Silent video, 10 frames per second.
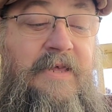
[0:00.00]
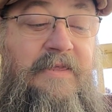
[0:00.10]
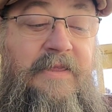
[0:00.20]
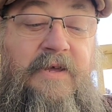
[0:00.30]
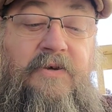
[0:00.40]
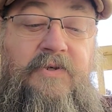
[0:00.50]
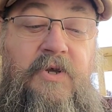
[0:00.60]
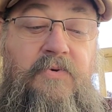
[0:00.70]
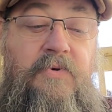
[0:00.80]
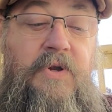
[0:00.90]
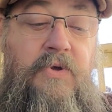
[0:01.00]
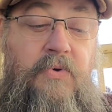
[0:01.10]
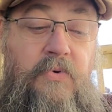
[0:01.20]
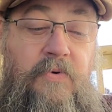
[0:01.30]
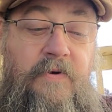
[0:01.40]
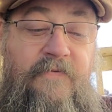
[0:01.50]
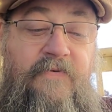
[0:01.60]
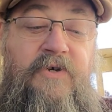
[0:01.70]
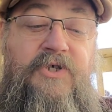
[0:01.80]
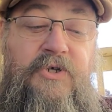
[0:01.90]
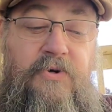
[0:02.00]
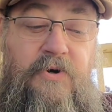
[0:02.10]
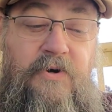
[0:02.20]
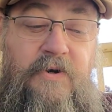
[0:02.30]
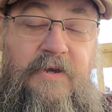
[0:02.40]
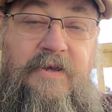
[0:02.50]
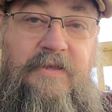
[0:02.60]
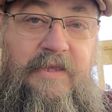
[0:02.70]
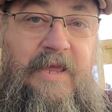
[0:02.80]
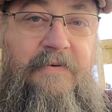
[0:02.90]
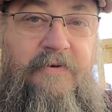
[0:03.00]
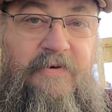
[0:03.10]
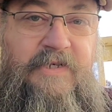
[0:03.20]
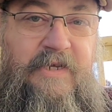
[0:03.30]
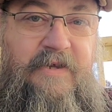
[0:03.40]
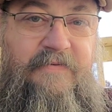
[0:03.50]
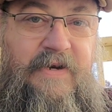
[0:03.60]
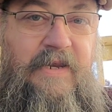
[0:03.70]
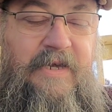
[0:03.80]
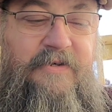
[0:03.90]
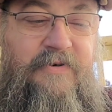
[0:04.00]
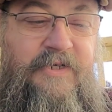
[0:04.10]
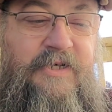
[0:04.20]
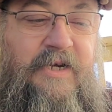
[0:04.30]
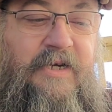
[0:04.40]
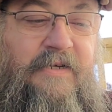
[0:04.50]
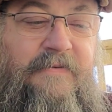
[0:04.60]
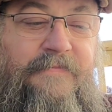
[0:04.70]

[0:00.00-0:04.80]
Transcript: than those who knew for sure that they would receive an electric shock.